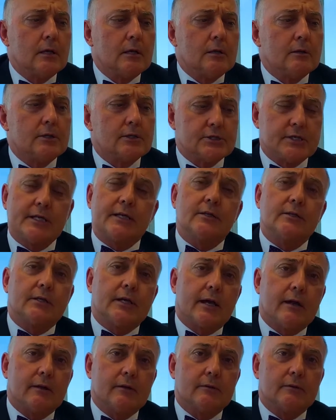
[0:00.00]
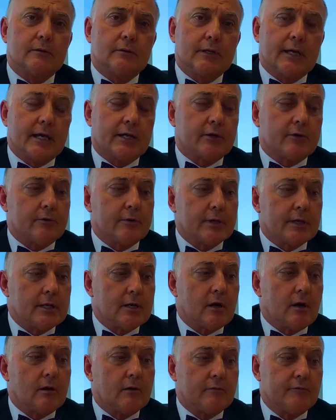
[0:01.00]
The second category
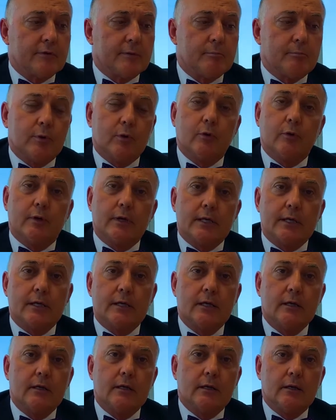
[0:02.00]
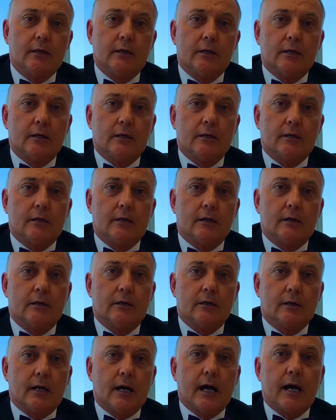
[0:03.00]
of employee
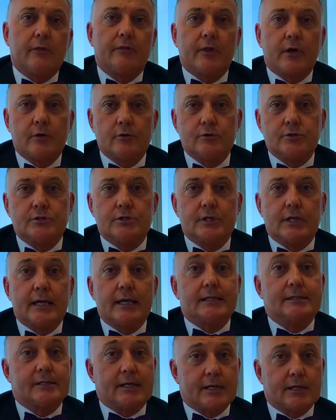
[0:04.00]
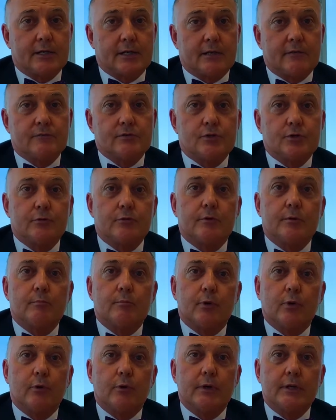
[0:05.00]
are those executives who are
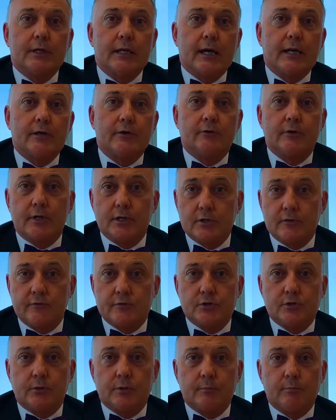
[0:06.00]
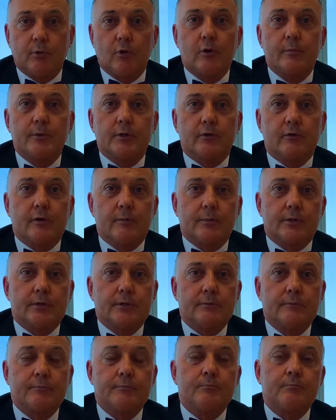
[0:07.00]
employed under an individual employment agreement.
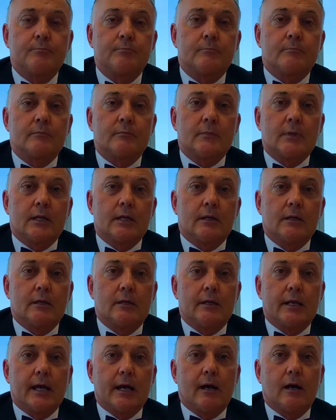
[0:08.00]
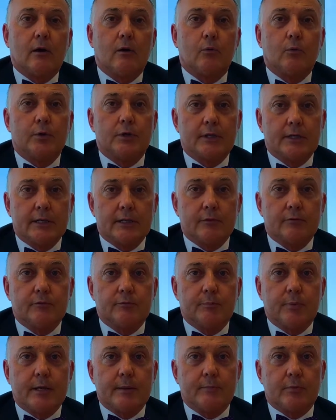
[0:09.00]
Now, we're dealing
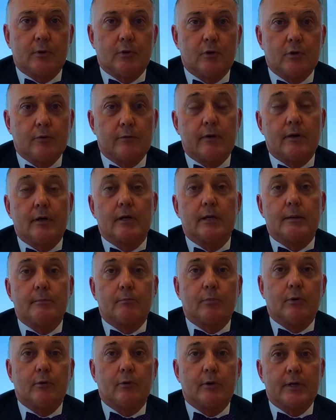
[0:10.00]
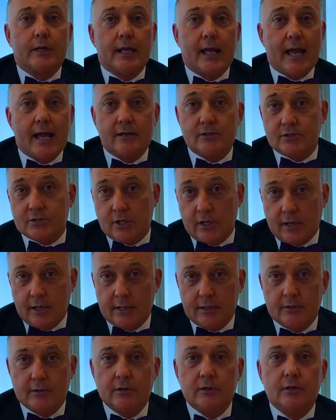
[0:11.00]
with people who are employed
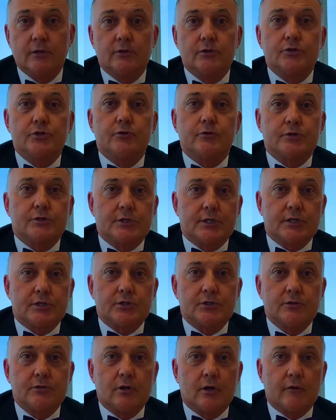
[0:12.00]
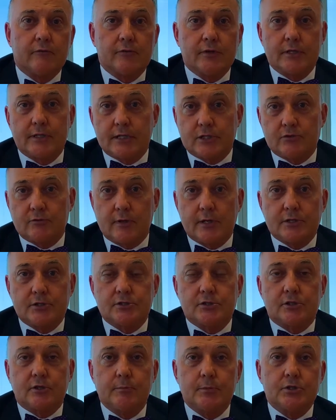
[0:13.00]
outside the jurisdiction of the Industrial
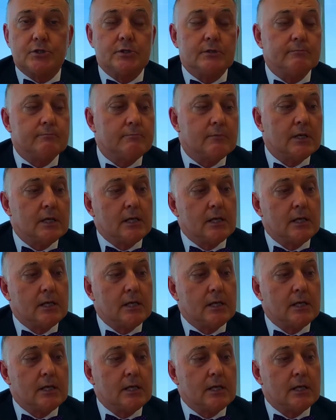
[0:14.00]
Relations Commission,